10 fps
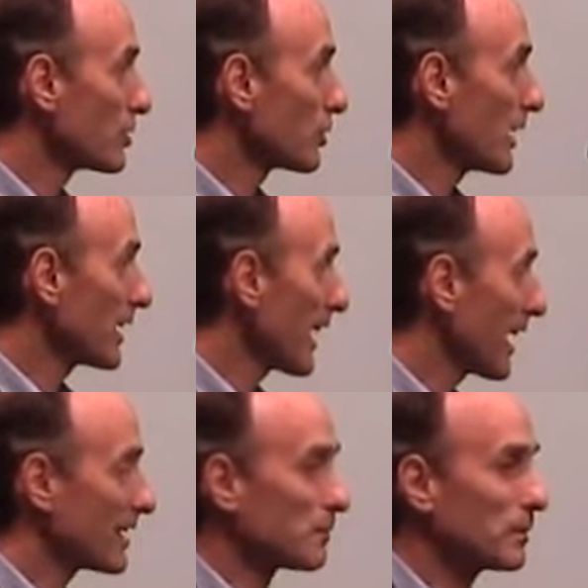So I
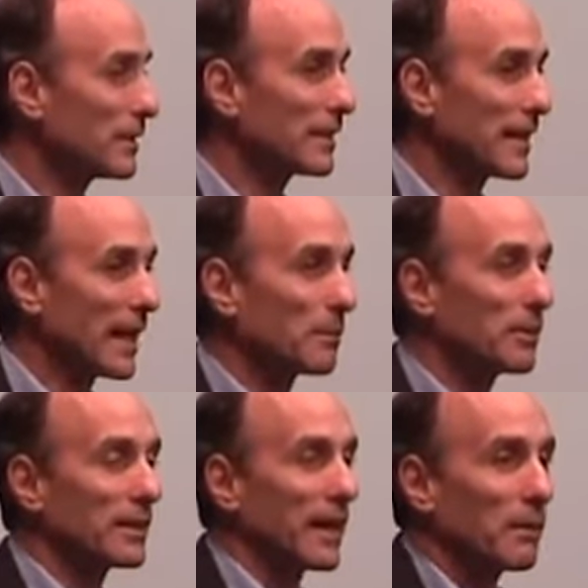can't be it can't
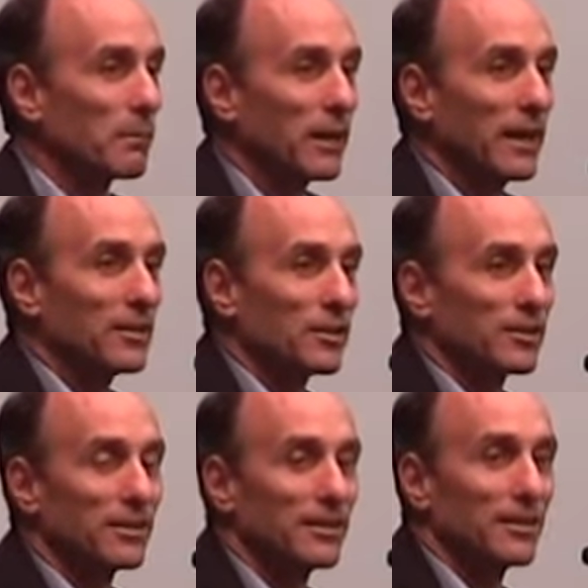be a
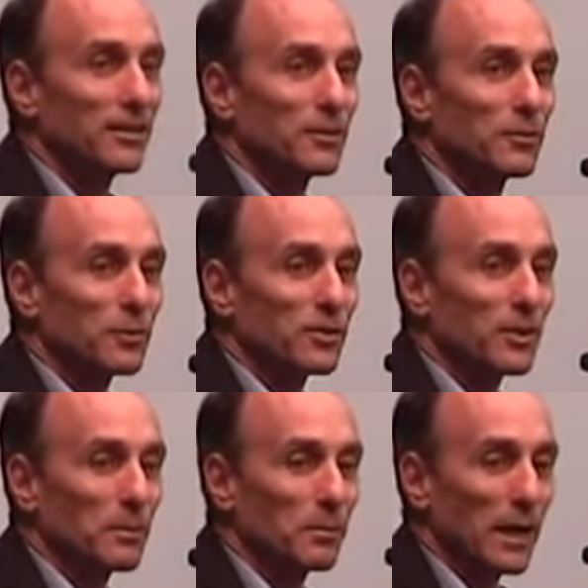campaigner for
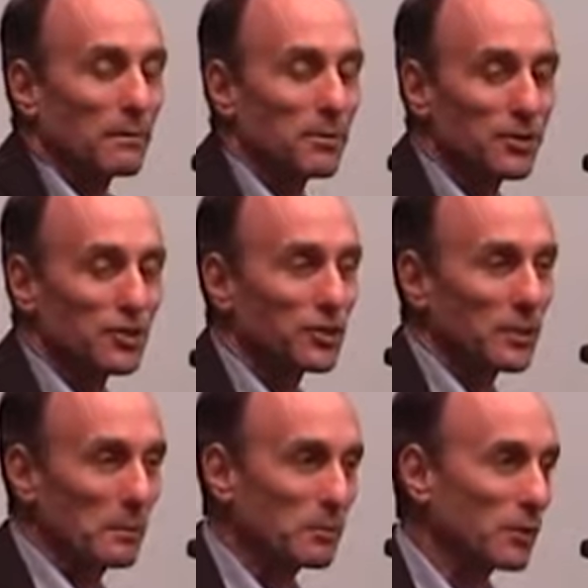some
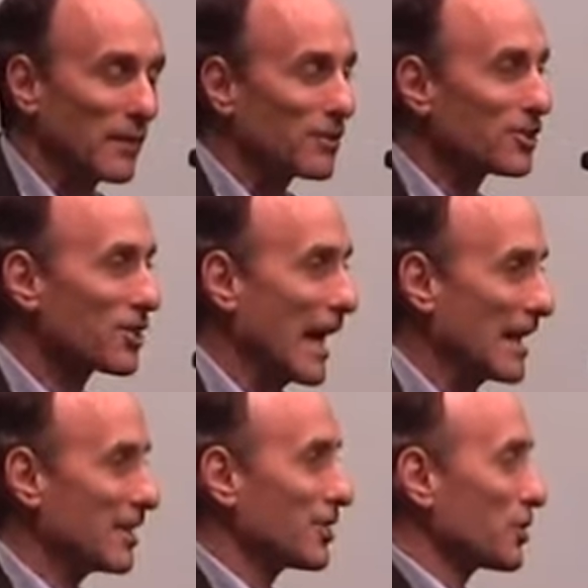proposition. So I've
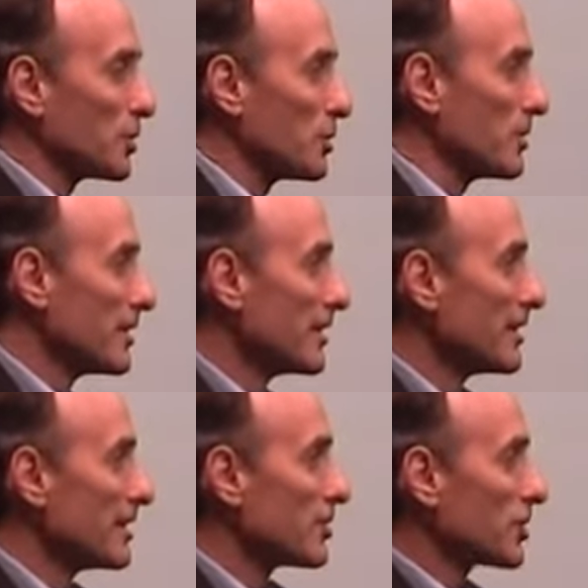decided to
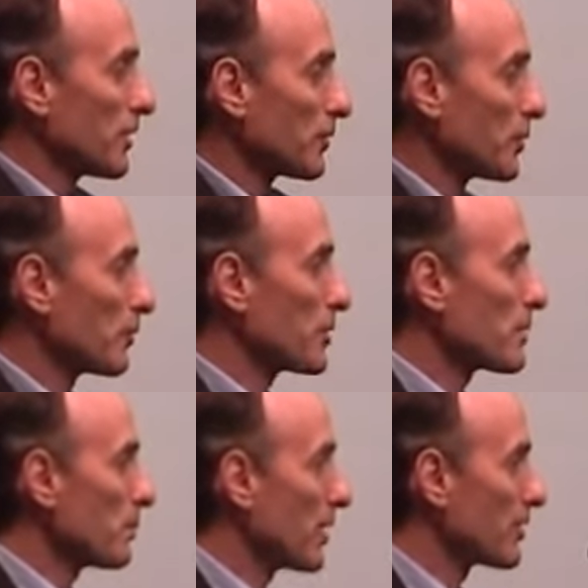hmm? shift the
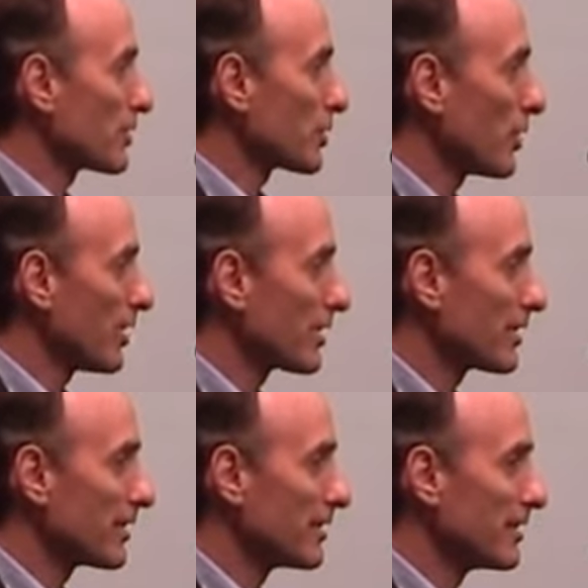first part of the talk
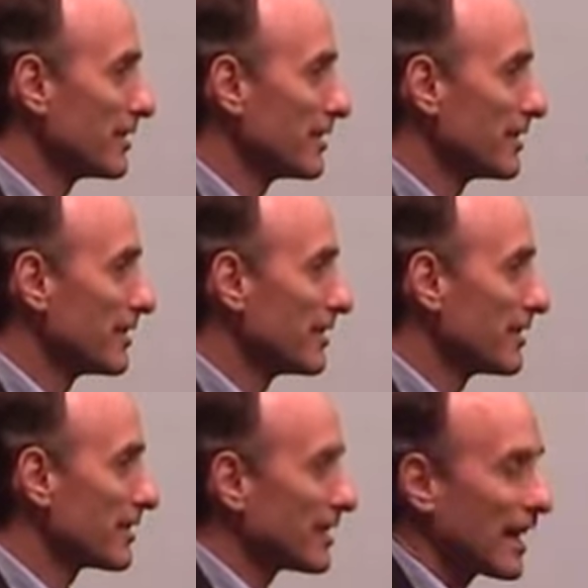
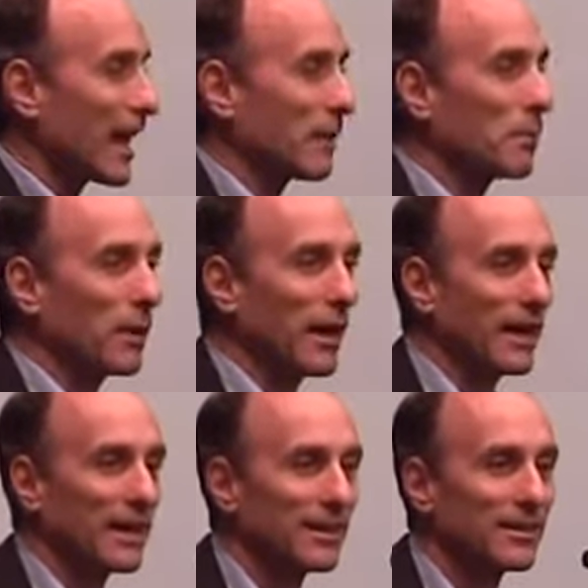to
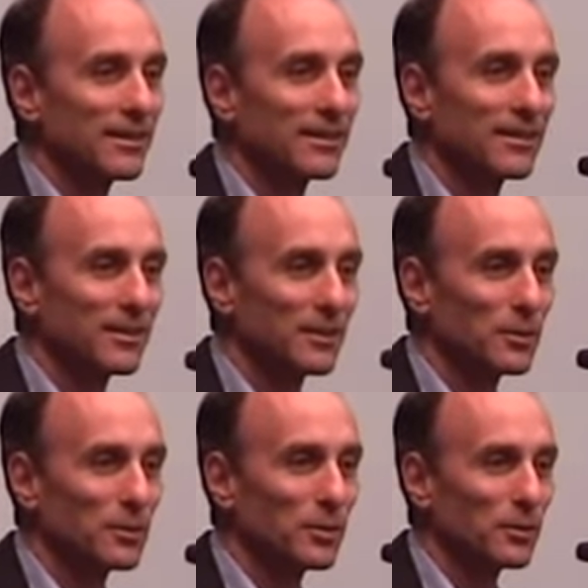campaign
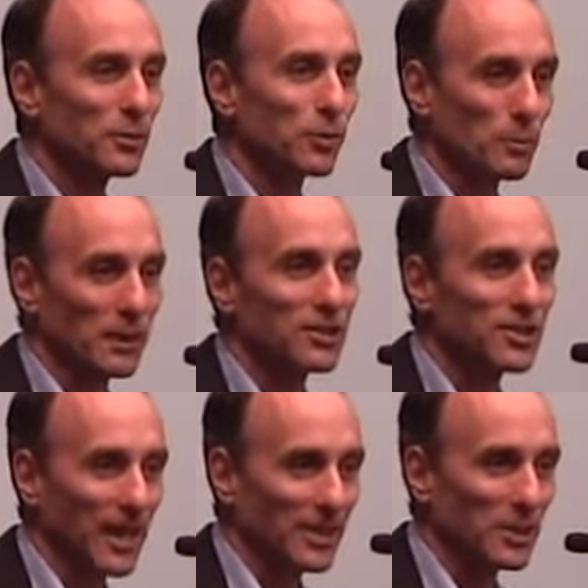for
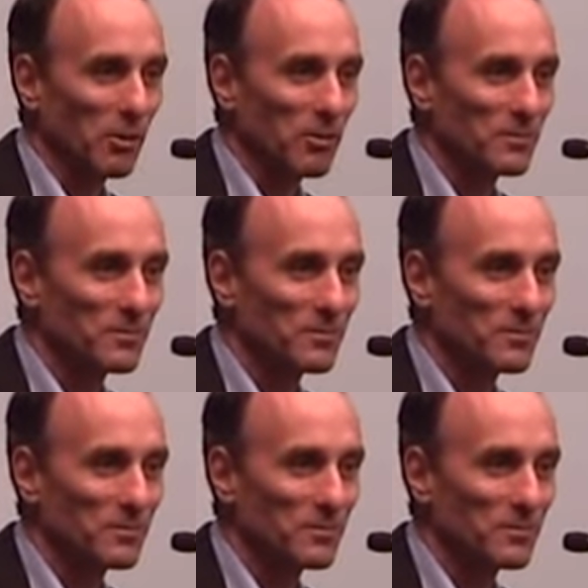Monsanto.